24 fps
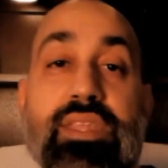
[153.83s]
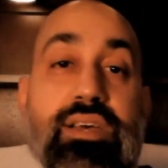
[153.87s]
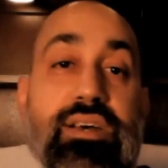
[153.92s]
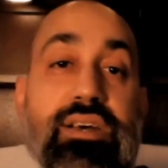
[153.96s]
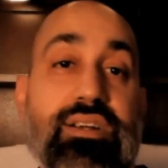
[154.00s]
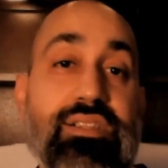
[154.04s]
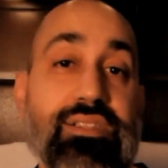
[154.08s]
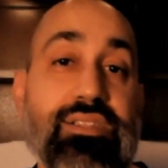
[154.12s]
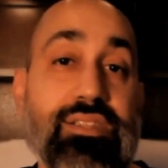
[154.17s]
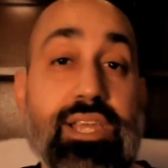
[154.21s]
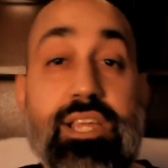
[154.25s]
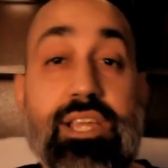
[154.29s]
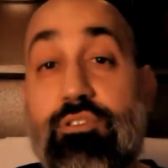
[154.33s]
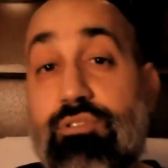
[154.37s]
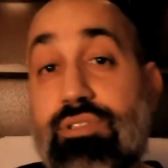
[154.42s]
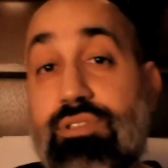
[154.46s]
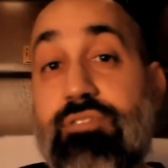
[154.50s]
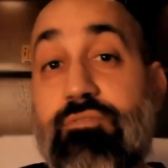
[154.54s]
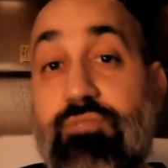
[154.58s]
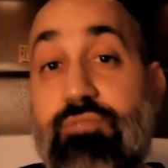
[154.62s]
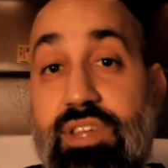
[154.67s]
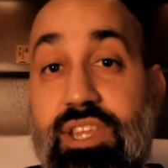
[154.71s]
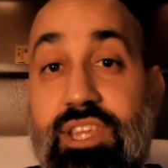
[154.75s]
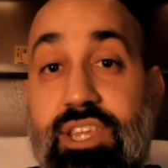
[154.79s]
later in the
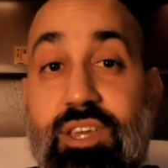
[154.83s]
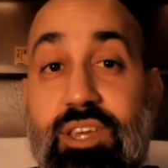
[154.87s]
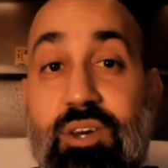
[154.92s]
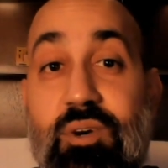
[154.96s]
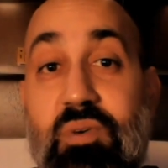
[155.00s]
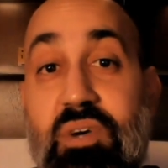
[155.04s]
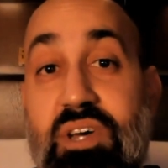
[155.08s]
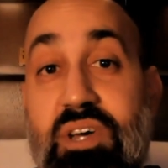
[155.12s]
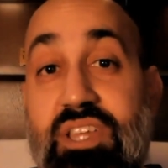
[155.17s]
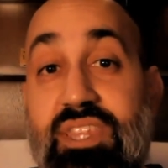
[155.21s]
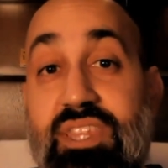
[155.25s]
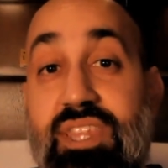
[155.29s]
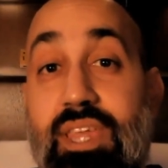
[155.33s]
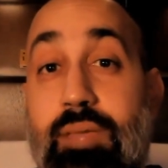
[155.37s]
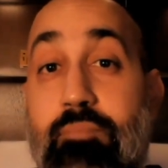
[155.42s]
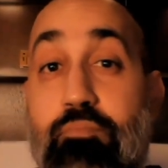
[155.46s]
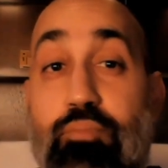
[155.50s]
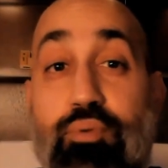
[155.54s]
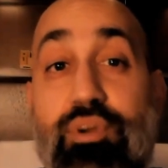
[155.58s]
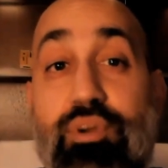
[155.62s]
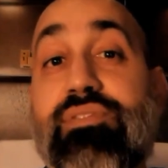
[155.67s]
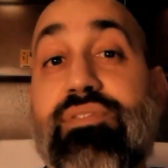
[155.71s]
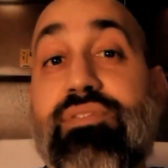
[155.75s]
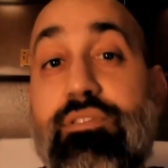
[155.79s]
video, they
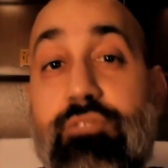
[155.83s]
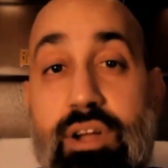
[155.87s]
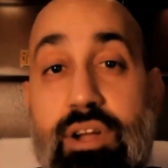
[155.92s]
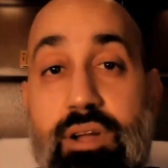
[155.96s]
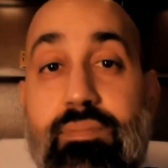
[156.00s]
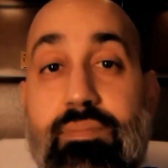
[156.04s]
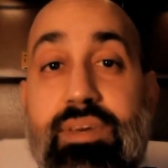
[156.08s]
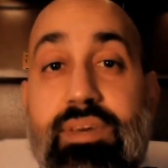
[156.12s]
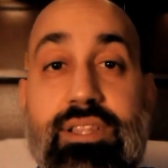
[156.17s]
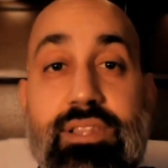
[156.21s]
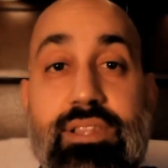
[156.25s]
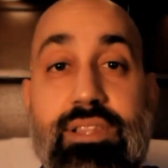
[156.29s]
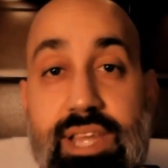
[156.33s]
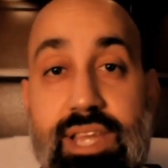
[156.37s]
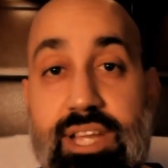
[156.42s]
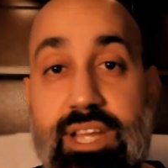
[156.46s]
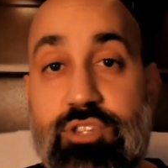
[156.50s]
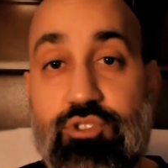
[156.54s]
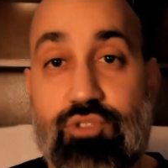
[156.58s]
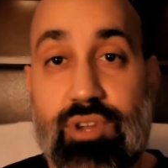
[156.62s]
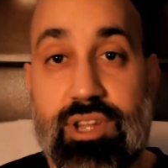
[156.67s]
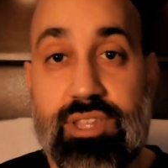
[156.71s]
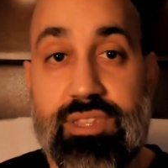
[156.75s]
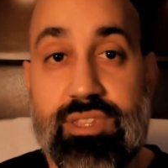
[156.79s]
briefly recommend leg
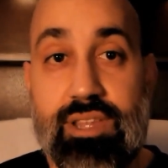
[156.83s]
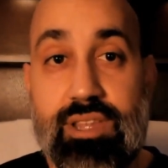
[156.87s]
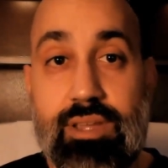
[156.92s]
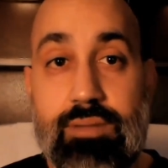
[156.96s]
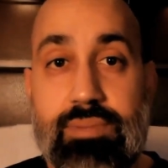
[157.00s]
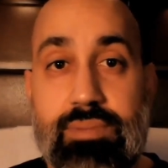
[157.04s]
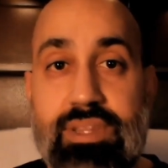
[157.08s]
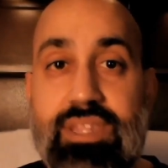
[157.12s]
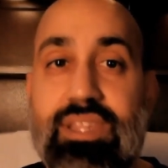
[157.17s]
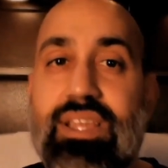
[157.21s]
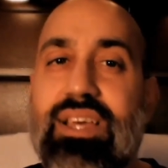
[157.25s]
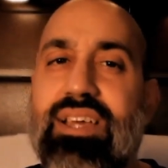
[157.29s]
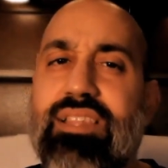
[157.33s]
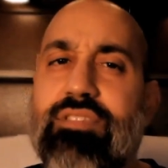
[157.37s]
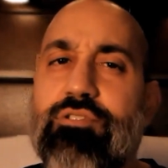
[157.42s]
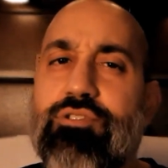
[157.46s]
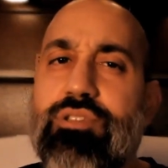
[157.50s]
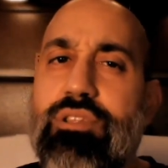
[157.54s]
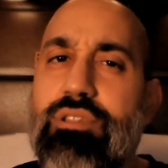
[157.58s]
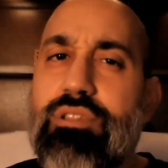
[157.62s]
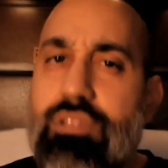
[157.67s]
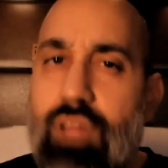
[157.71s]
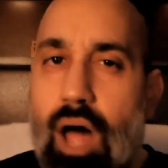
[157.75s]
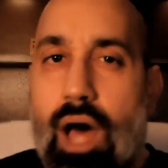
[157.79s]
strengthening, but there's a
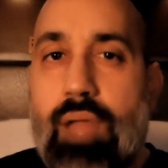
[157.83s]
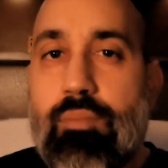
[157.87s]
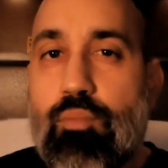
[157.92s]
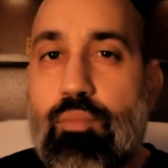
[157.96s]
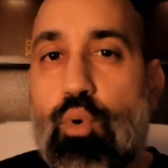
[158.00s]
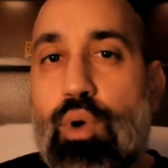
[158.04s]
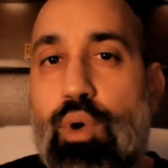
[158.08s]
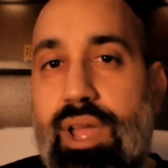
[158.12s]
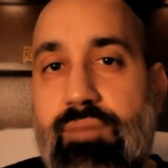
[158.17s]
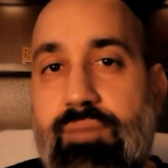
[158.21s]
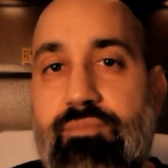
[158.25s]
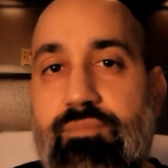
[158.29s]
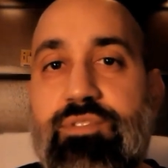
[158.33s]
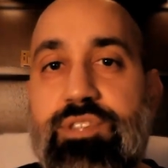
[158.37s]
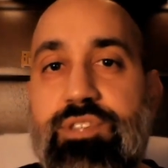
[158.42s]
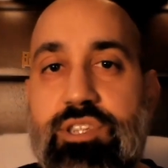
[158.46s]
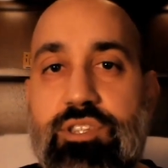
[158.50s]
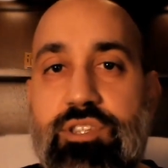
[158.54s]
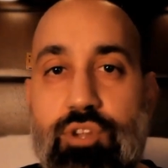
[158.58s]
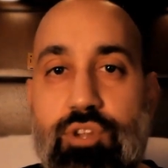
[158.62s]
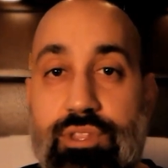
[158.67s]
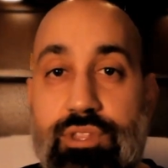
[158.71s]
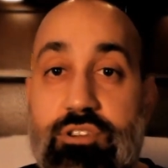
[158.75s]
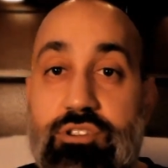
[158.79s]
lot more emphasis
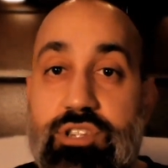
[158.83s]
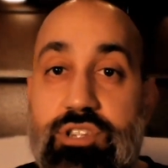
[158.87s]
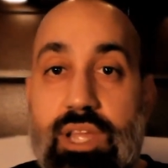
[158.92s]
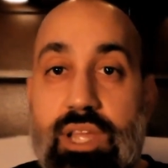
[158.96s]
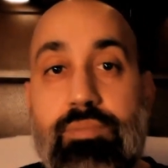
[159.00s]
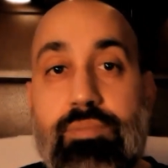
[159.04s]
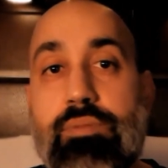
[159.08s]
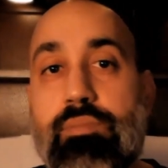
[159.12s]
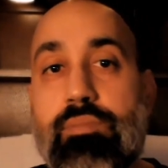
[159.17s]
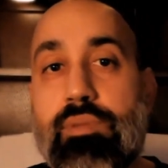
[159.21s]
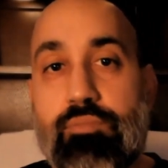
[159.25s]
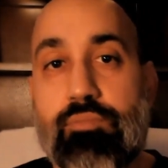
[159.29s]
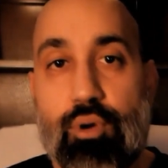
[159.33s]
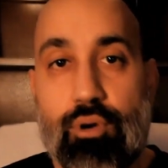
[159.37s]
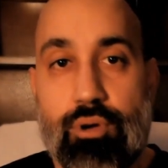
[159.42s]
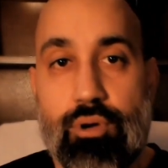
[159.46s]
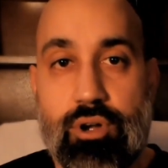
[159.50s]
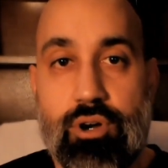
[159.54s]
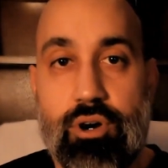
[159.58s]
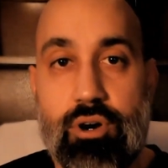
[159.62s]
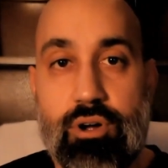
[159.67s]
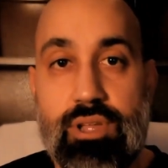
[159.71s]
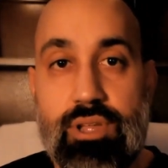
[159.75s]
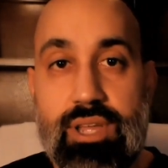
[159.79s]
on their supplement
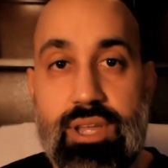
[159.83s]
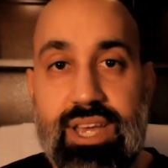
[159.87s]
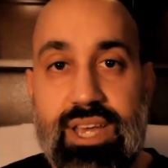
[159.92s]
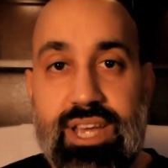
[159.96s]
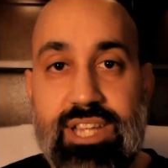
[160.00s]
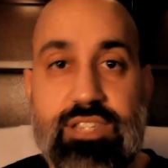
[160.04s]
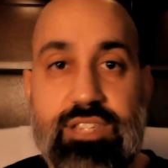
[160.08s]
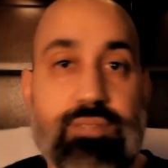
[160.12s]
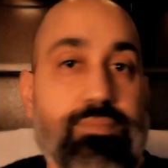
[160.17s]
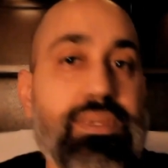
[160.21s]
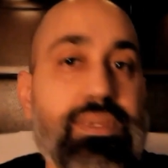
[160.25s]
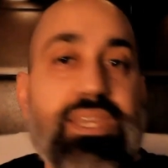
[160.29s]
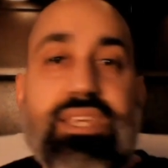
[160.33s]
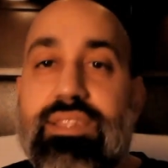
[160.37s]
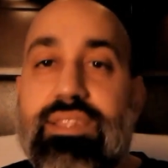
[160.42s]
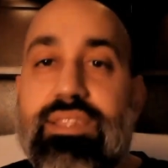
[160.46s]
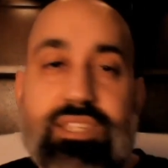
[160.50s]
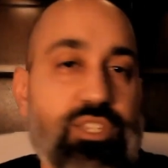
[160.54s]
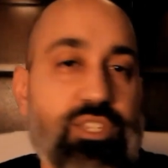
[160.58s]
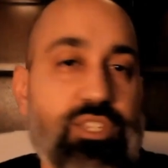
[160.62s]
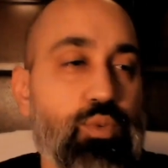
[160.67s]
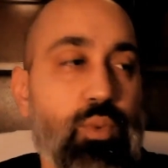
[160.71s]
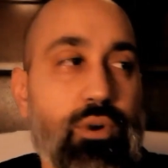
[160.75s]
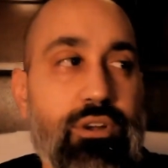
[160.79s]
protocol. And to me, this
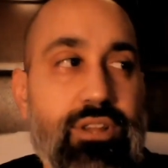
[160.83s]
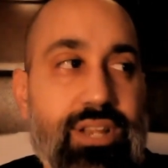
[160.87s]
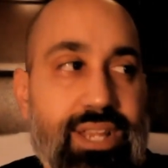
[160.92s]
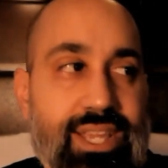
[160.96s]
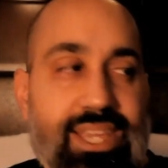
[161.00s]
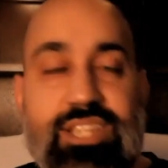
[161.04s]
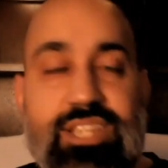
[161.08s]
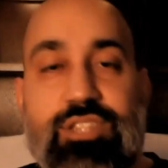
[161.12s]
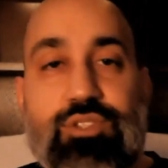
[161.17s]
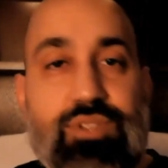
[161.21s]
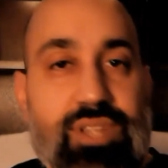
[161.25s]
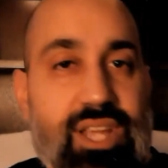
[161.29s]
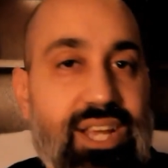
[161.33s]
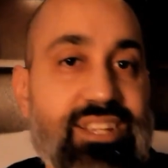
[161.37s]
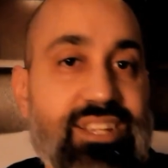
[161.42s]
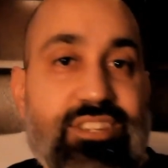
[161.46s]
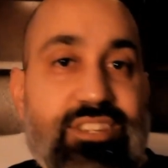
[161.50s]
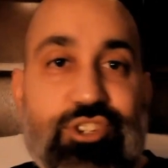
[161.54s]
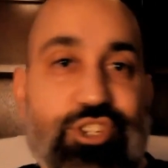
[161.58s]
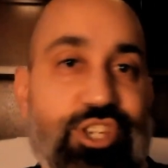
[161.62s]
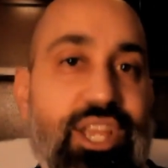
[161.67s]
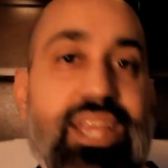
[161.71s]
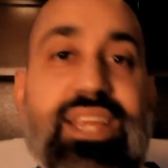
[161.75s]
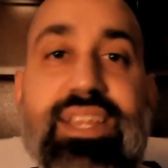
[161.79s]
is where it gets kind of
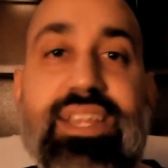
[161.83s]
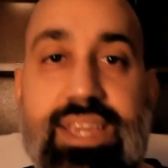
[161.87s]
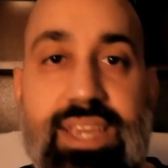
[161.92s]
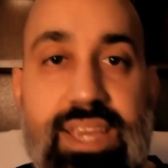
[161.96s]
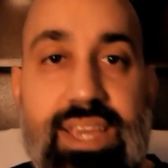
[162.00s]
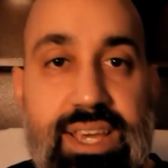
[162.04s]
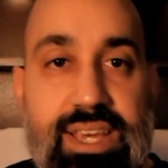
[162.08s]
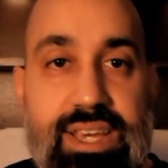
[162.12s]
shady.